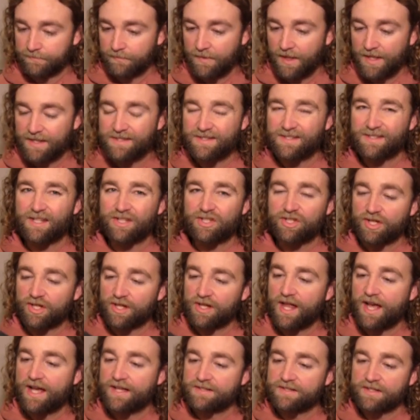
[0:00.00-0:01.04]
It's such a
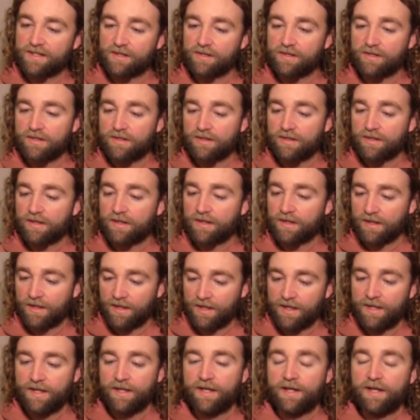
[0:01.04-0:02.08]
classic look.
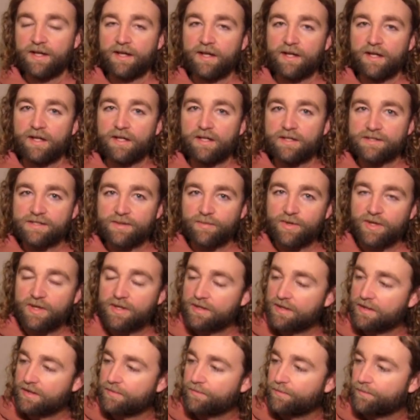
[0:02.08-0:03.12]
Some of
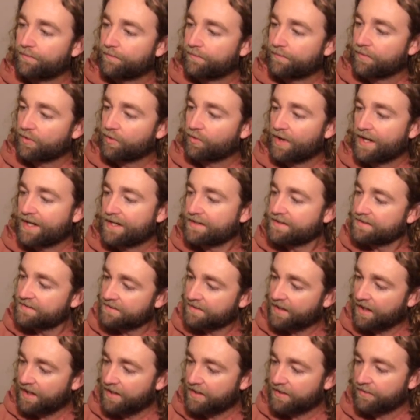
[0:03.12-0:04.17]
the greatest
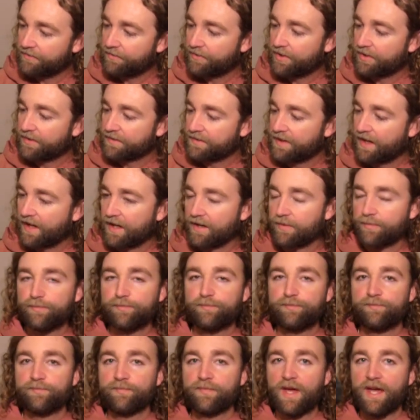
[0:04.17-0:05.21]
skating of all time
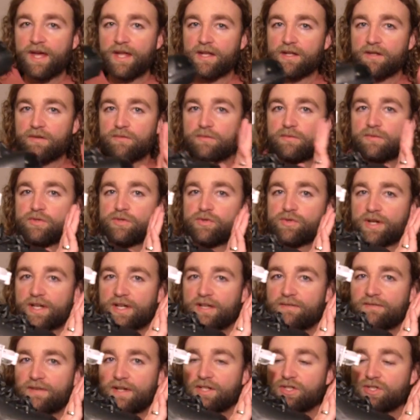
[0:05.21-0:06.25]
and trick
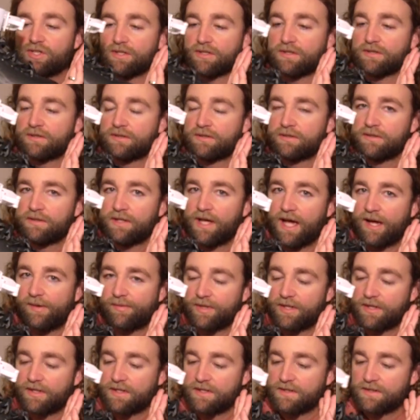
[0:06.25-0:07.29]
invention
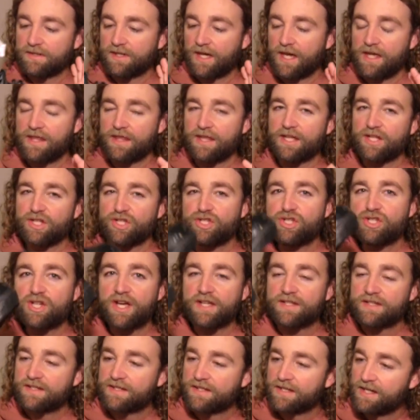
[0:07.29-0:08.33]
happen on this skate. They
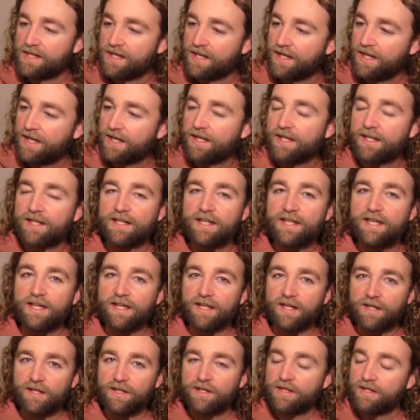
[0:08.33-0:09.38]
just
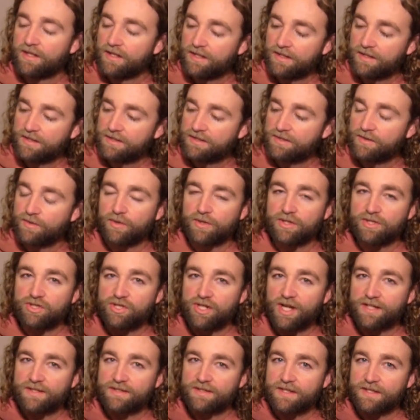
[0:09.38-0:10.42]
need to
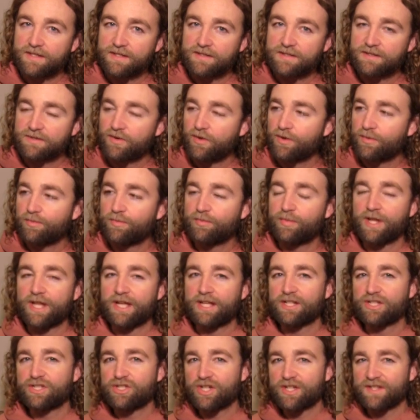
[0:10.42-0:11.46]
adjust this sole
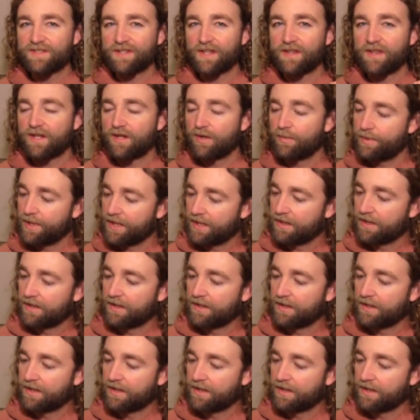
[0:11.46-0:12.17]
plate just a little bit.